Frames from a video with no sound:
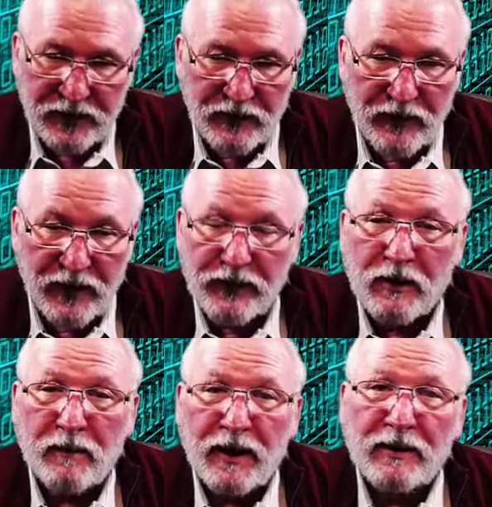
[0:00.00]

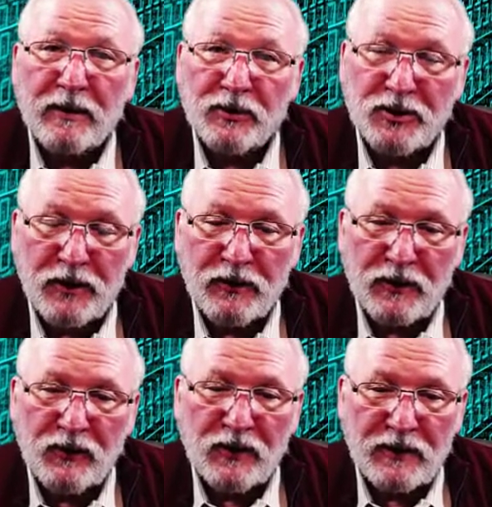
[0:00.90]
execute another command that
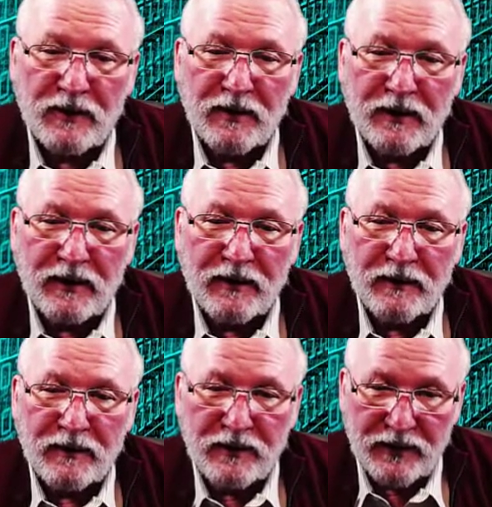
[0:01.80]
will show you
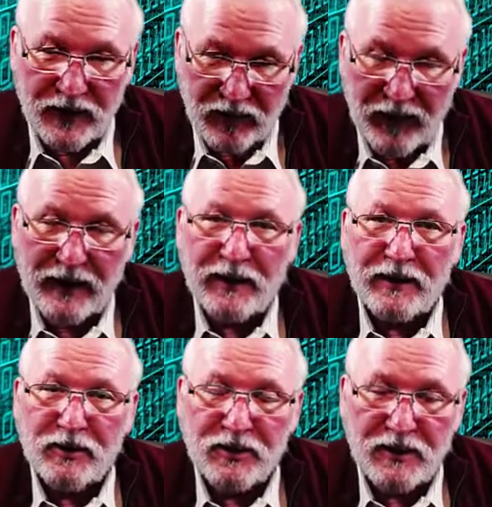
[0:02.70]
the
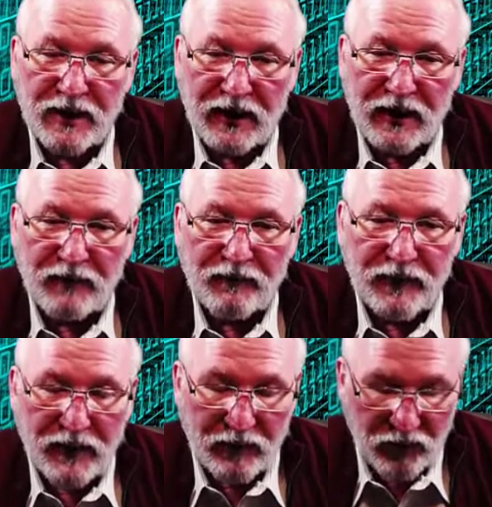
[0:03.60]
command that I just
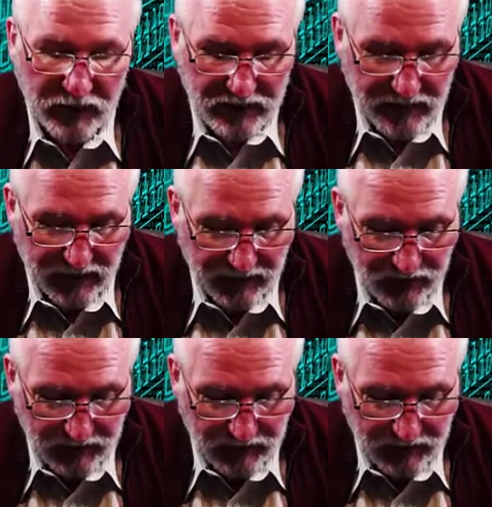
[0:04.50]
gave was